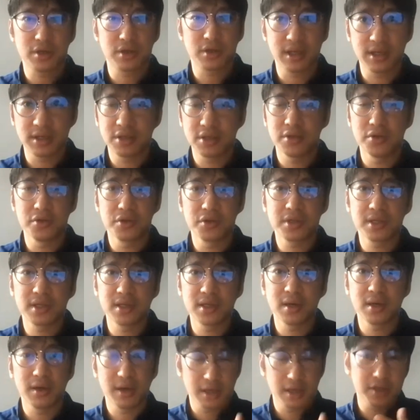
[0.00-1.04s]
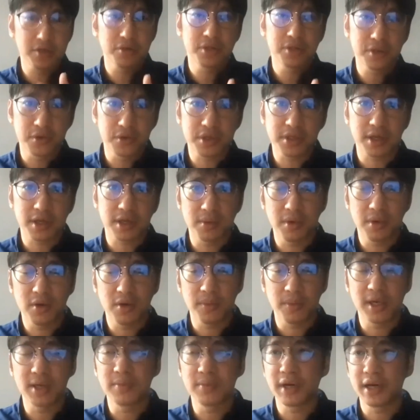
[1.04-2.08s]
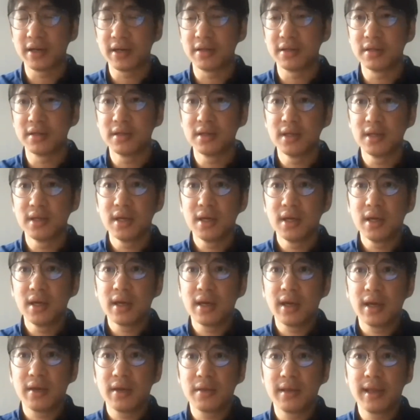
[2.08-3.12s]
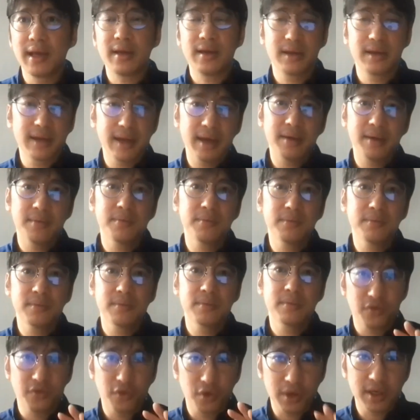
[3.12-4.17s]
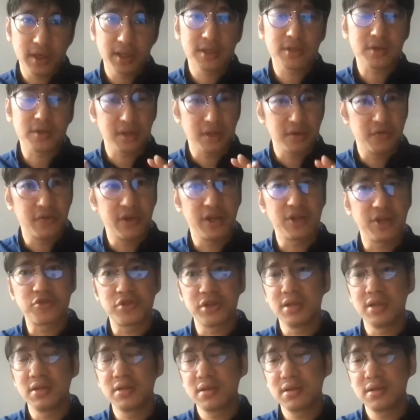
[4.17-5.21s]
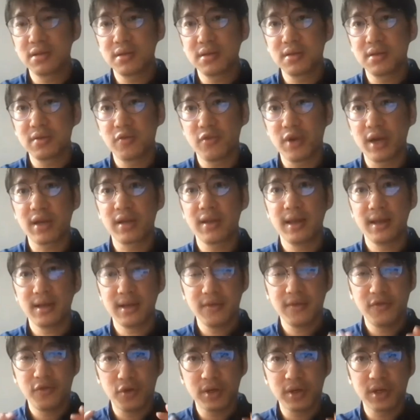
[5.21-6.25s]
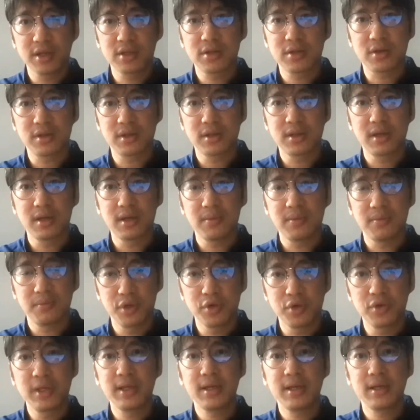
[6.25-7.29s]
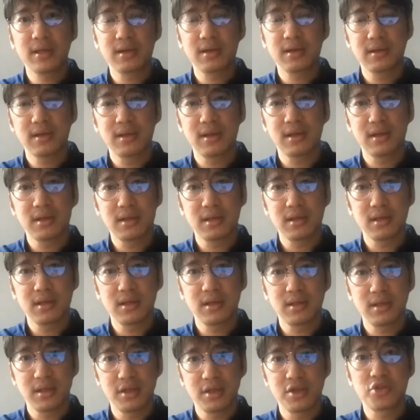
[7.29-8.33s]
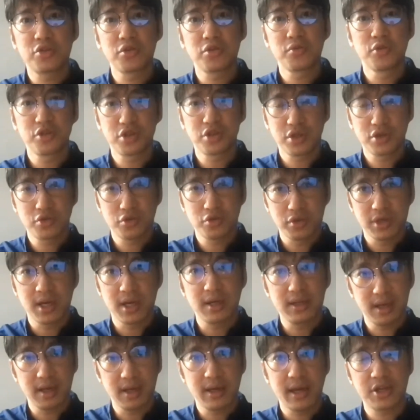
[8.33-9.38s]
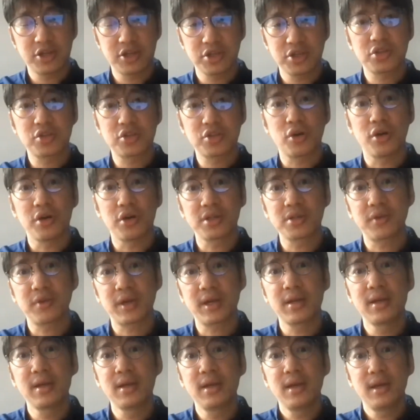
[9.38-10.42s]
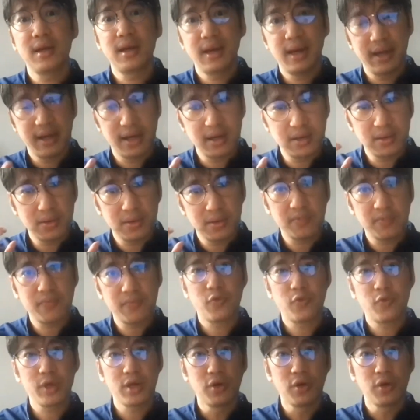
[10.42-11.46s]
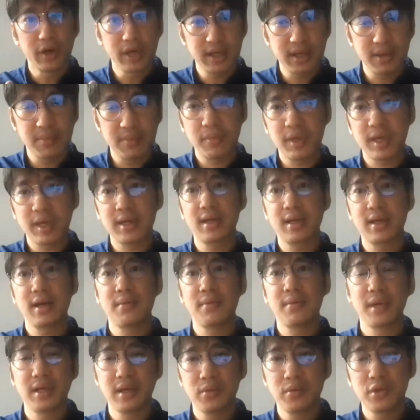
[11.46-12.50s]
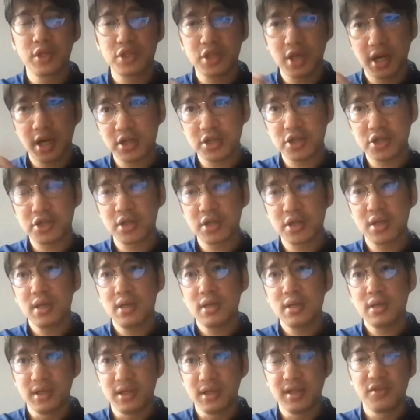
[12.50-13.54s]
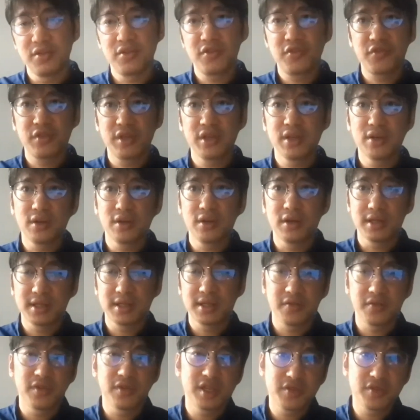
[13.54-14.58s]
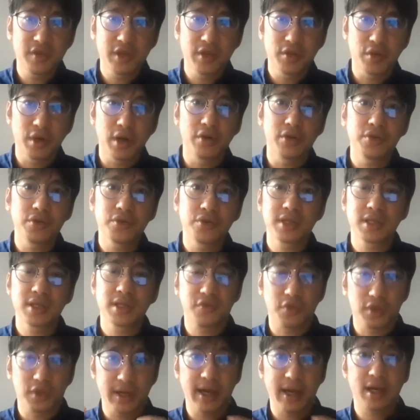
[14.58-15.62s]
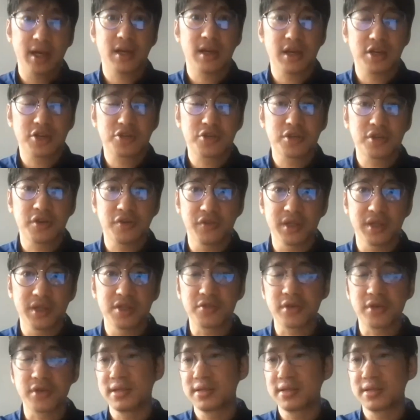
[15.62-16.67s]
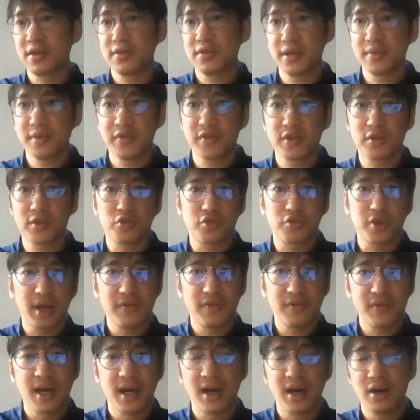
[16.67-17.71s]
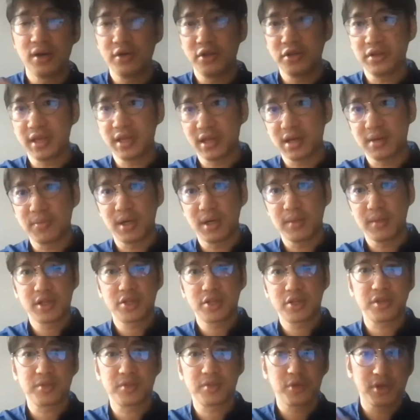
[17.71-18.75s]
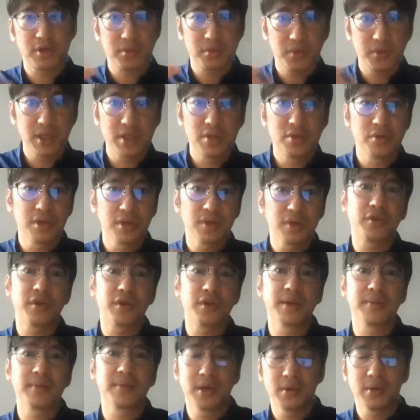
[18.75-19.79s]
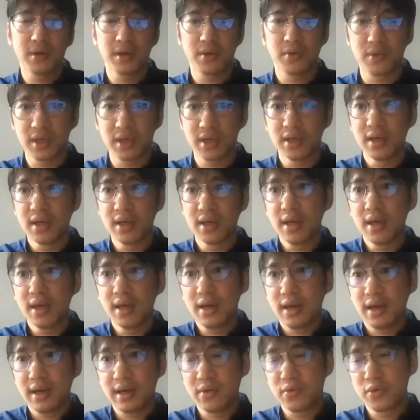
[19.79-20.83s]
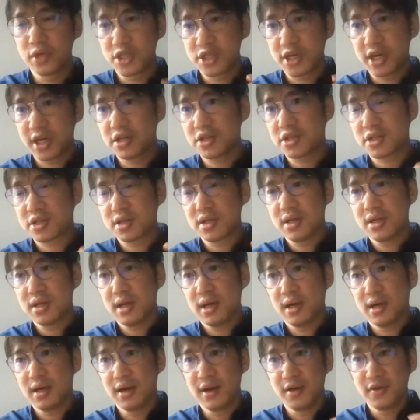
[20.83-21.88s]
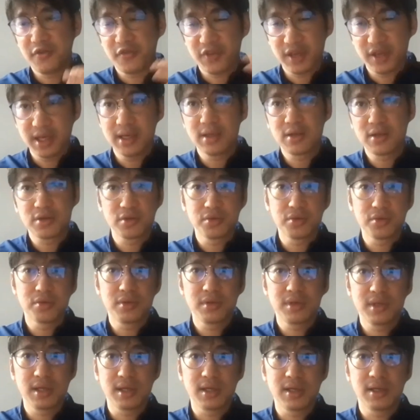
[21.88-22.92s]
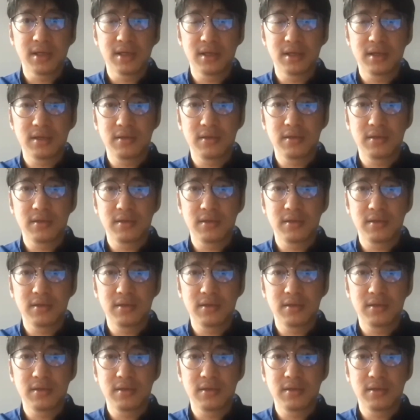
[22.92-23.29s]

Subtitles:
or NTUC. NTUC was our main partner. Let them focus on the inventory, right? Let them focus on the building the distribution through their actual stores, right? And then we go in and pick it up, and then we charge a delivery fee or a service fee to our users for the extra convenience, right? Instead of them having to drive down and take a public transport, we do it for them, and then we charge a fee to the